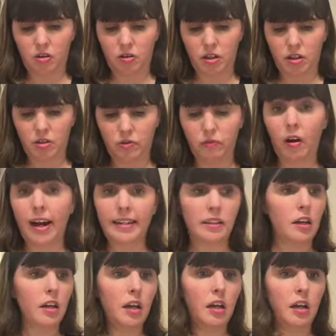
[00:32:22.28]
Cute.
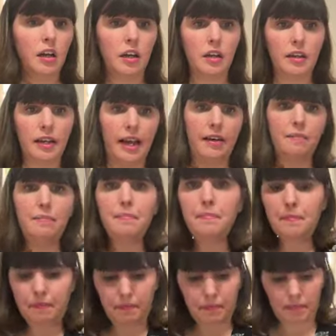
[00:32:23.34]
Right. Now,
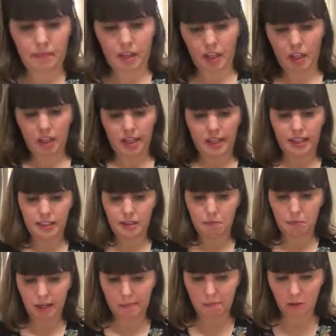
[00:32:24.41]

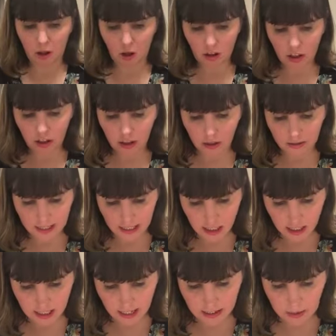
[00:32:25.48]
is my block going
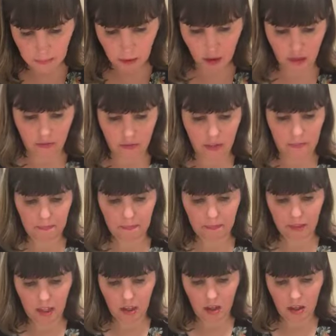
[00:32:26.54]
to take both of them?
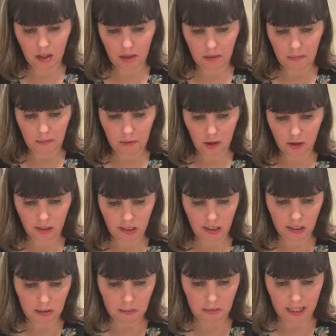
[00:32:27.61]

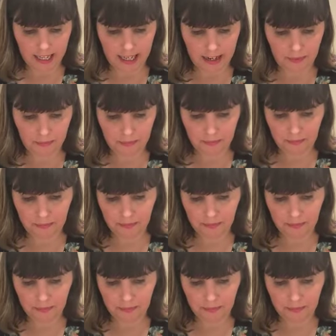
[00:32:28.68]
Possibly.